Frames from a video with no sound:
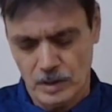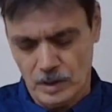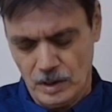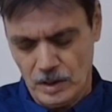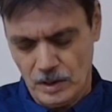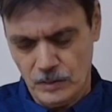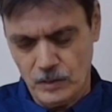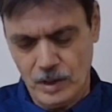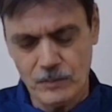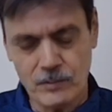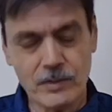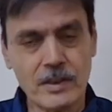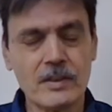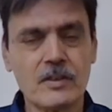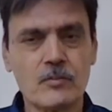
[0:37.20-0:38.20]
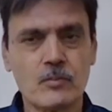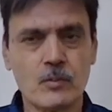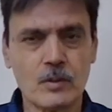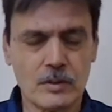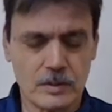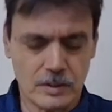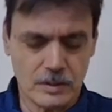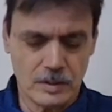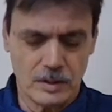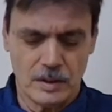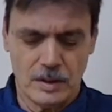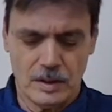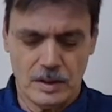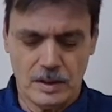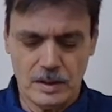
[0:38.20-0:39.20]
So, I have written this book,
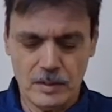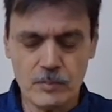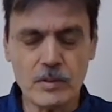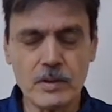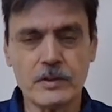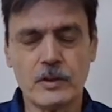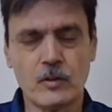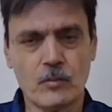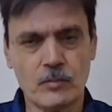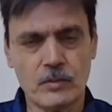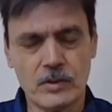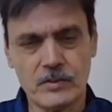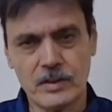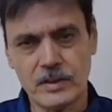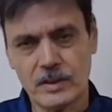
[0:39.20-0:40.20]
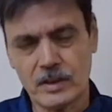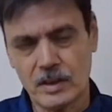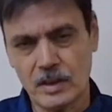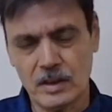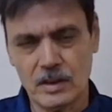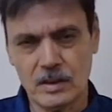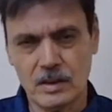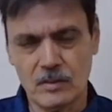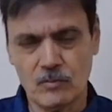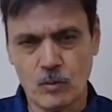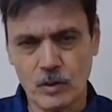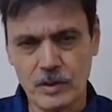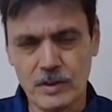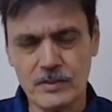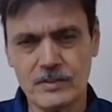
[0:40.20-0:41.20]
uh, Liberal Theory of the State,
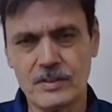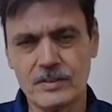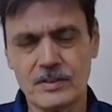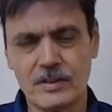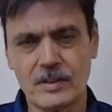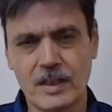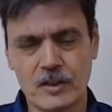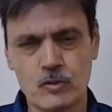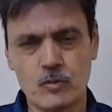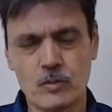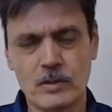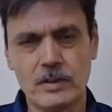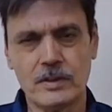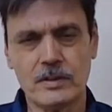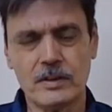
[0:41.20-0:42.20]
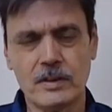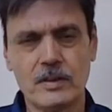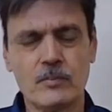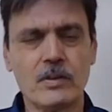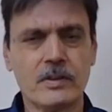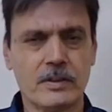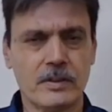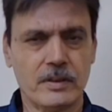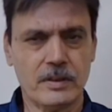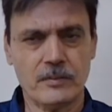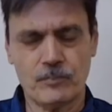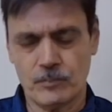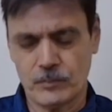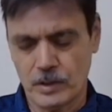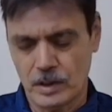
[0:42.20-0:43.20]
what is this actually the liberal theory?
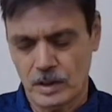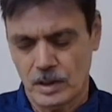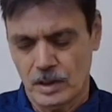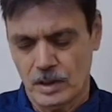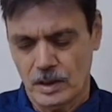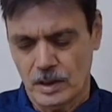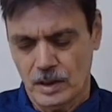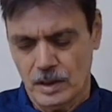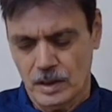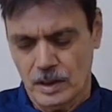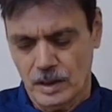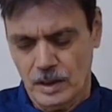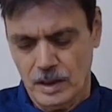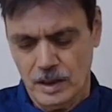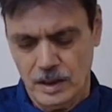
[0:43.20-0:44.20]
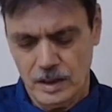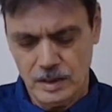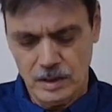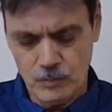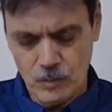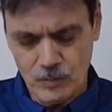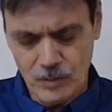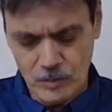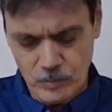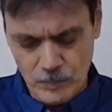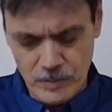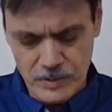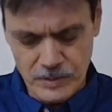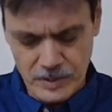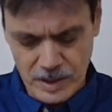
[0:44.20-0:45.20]
Uh, the book was
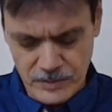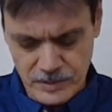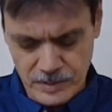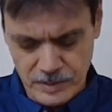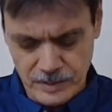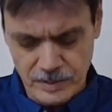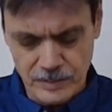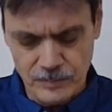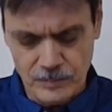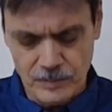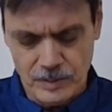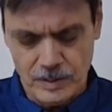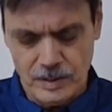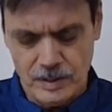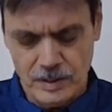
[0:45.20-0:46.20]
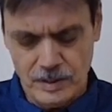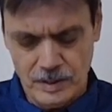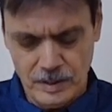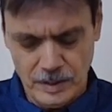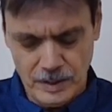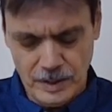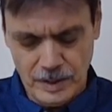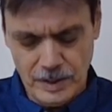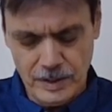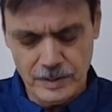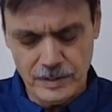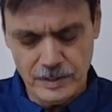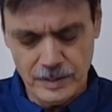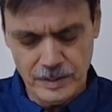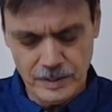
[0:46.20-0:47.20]
published last year uh, and
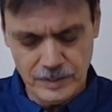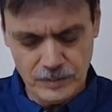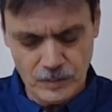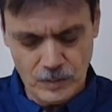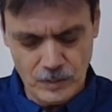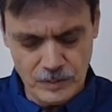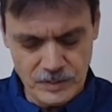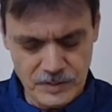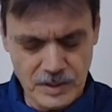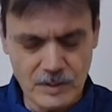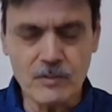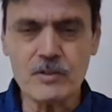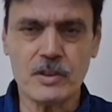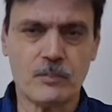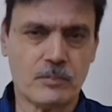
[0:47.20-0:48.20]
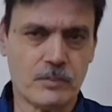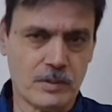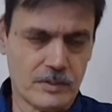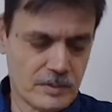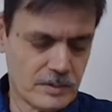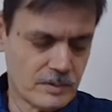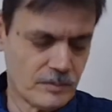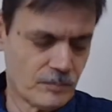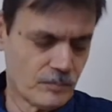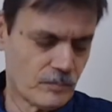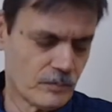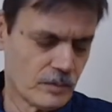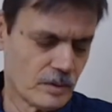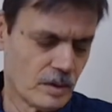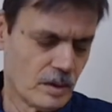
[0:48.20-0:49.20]
it has got seven chapters.
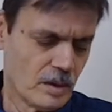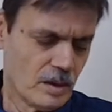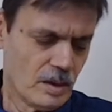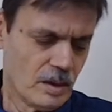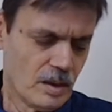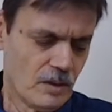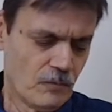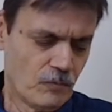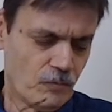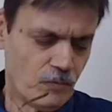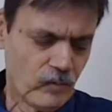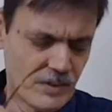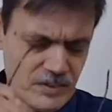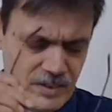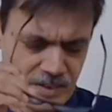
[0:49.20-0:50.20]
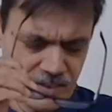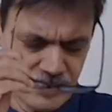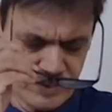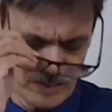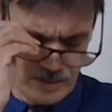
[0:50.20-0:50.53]
First is,